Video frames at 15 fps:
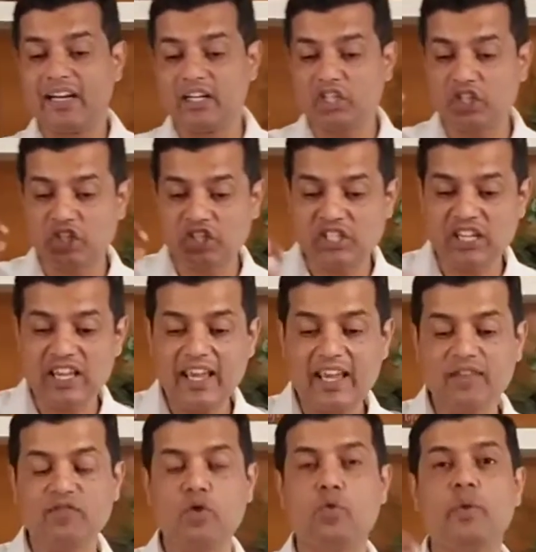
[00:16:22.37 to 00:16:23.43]

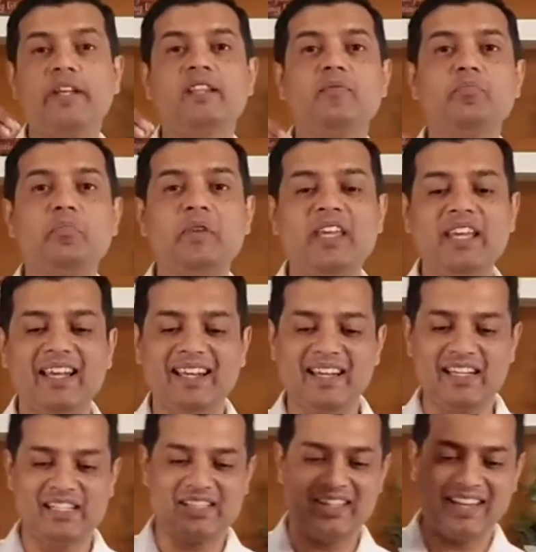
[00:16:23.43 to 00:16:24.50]
Receive with
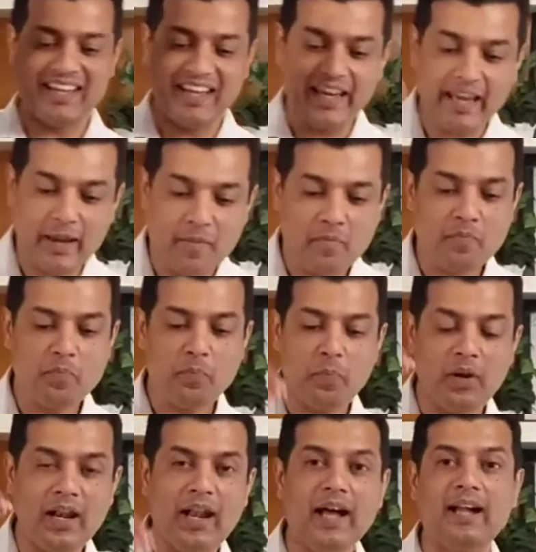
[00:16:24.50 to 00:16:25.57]
meekness the
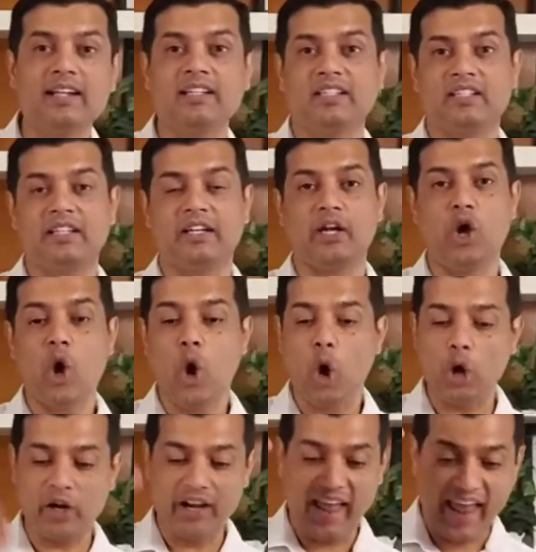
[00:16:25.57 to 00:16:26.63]
implanted
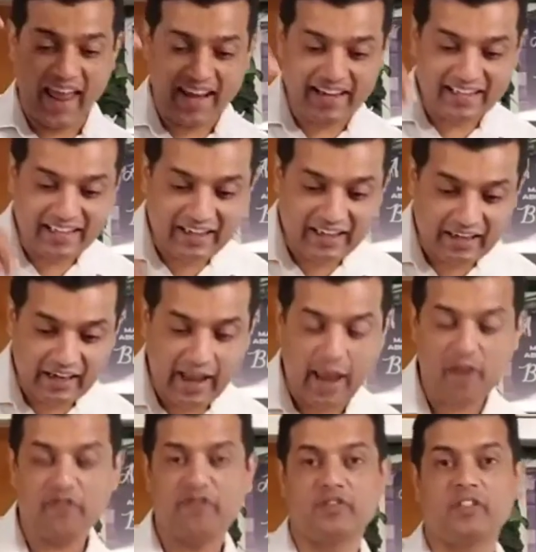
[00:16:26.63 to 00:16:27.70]
or
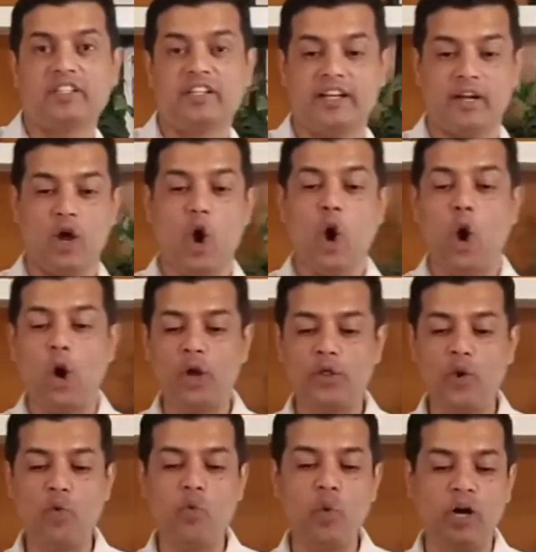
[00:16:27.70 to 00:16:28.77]
engrafted or
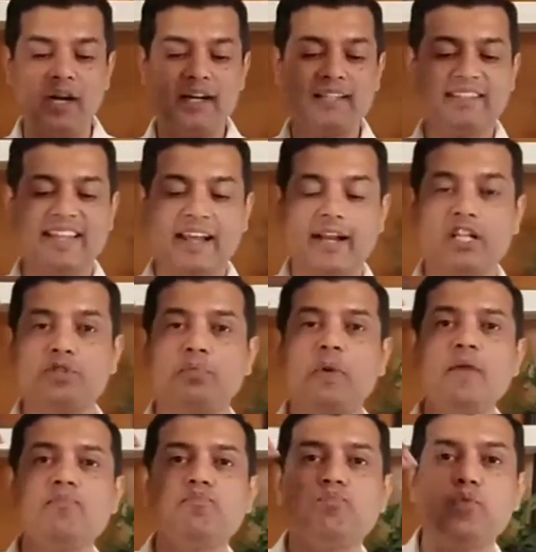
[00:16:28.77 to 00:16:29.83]
the word that has
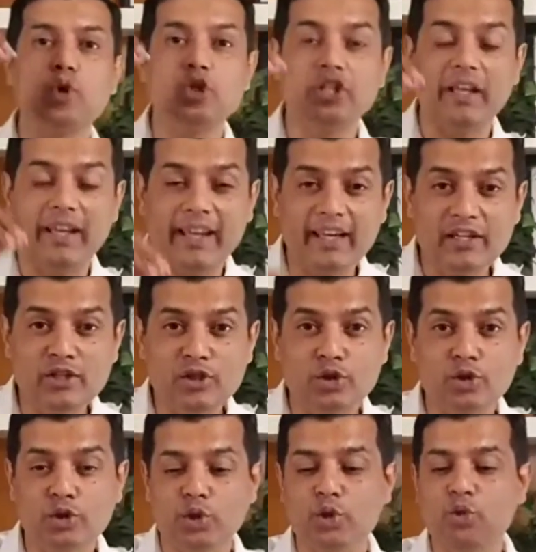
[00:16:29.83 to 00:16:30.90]
been put
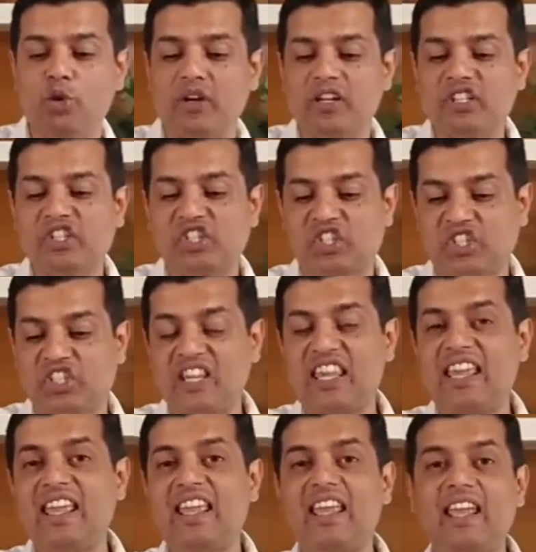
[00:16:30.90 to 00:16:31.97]
into you.
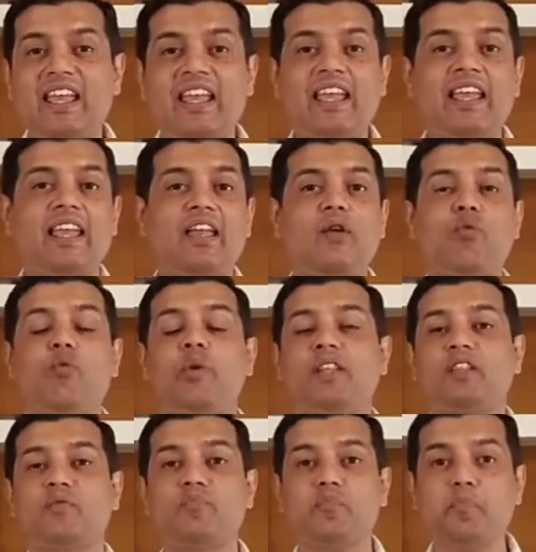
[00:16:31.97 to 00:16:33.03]
Receive
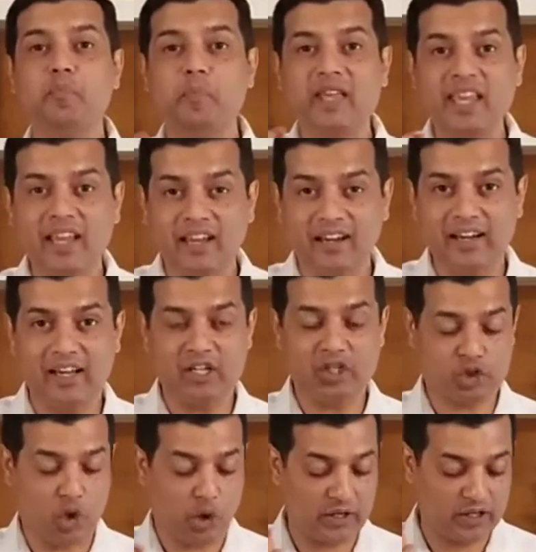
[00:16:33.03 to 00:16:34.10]
with
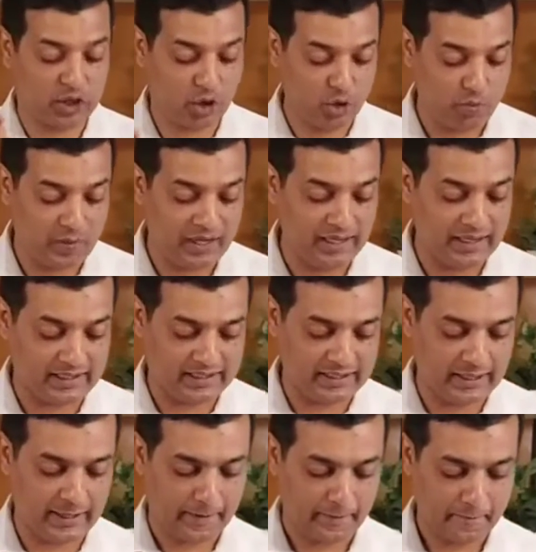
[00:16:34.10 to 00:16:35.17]
meekness or
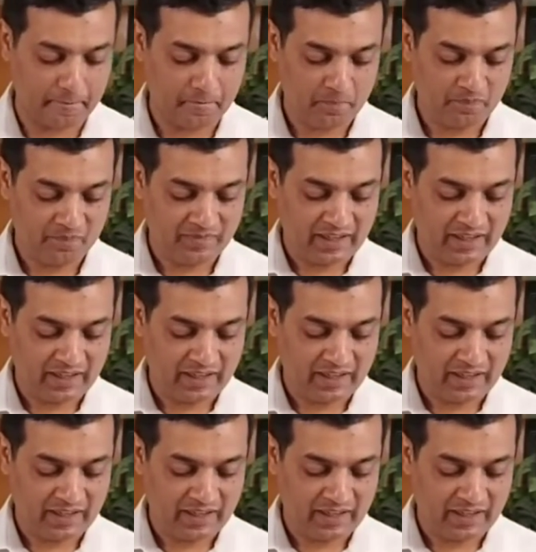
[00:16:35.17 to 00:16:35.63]
humility.